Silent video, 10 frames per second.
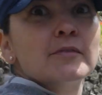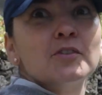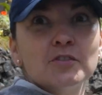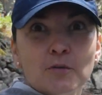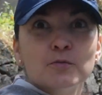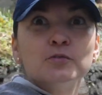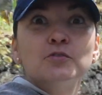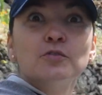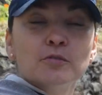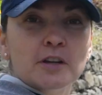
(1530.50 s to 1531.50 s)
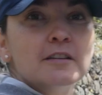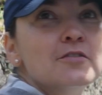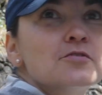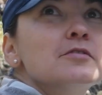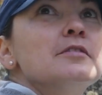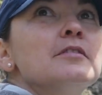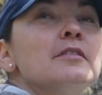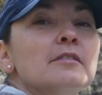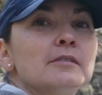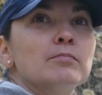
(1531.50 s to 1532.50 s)
Someone is already interested
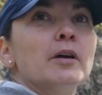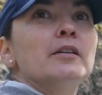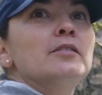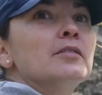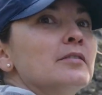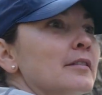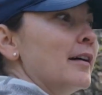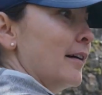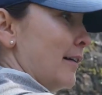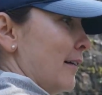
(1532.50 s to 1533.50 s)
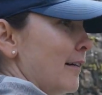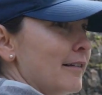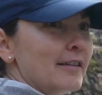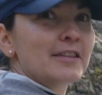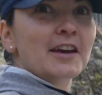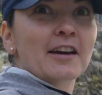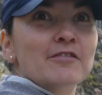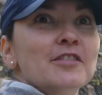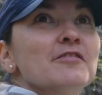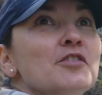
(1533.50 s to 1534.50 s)
in this place. They
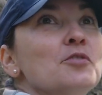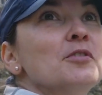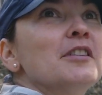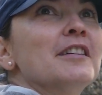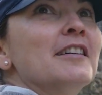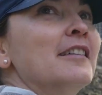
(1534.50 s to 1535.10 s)
have been viewing.